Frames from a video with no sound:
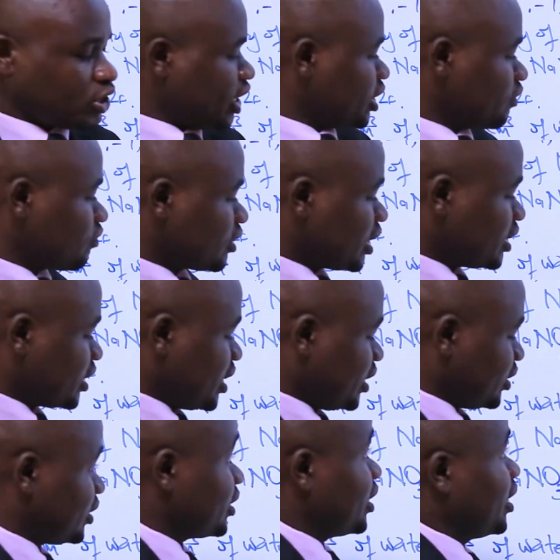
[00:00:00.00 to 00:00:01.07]
And for that
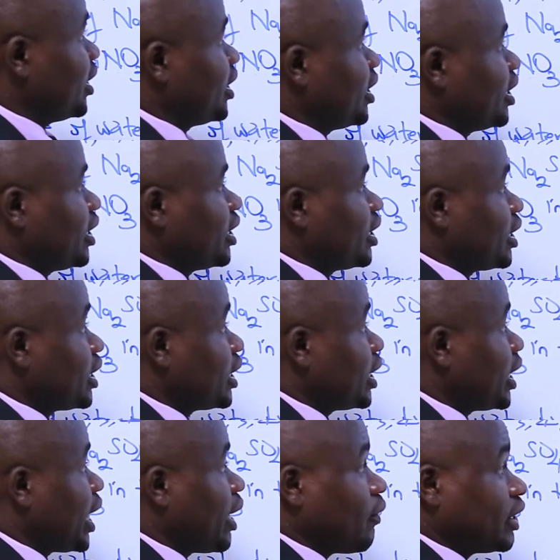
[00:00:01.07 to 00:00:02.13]
case,
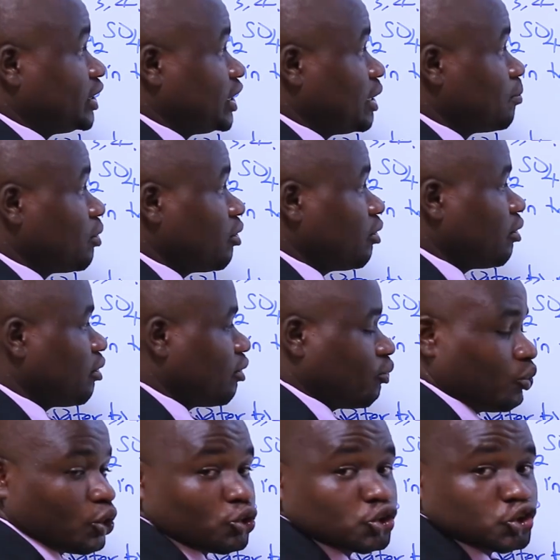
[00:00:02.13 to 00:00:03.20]
our table,
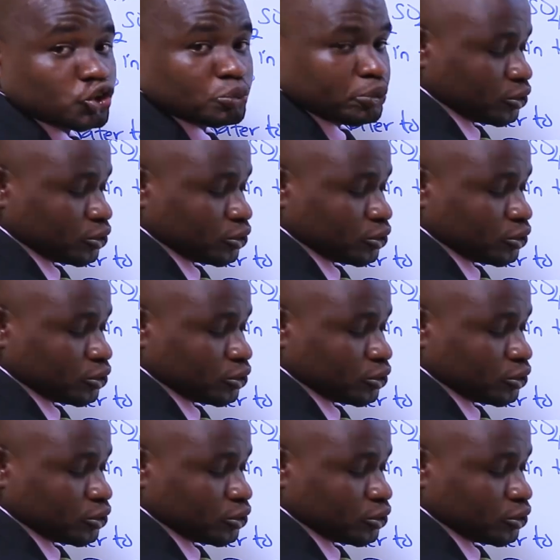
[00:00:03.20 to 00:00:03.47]
we're going to